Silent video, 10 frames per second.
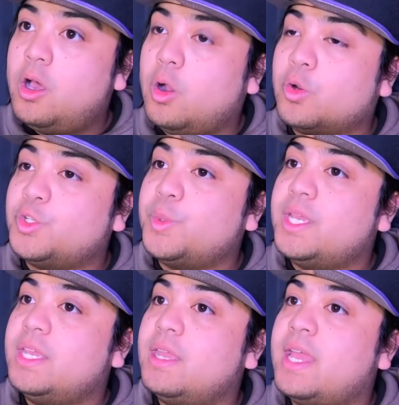or do
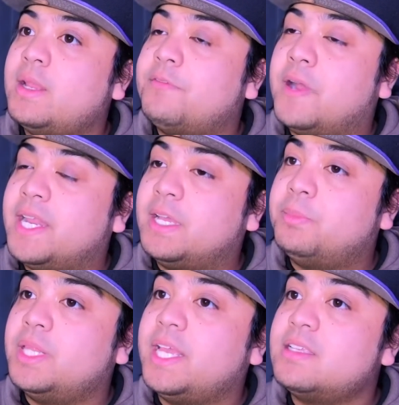we end up finding a
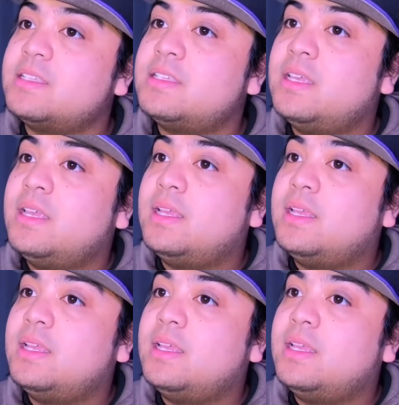place,